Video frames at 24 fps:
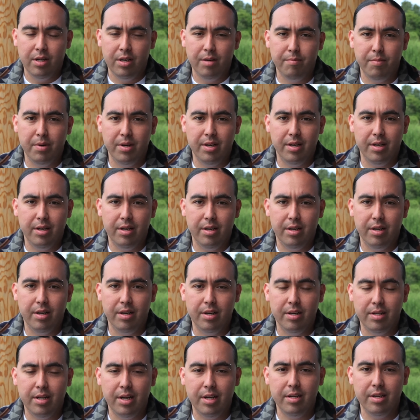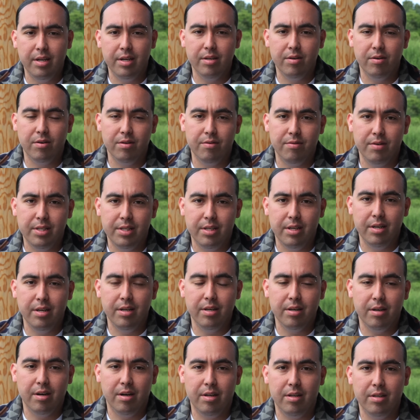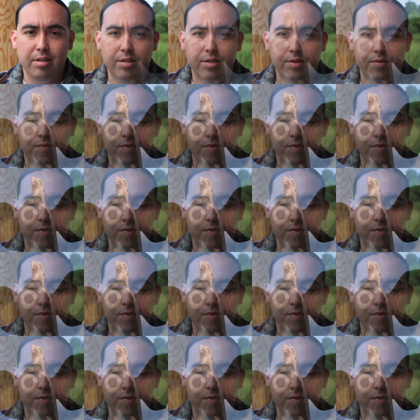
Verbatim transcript: been attending Northwest Indian College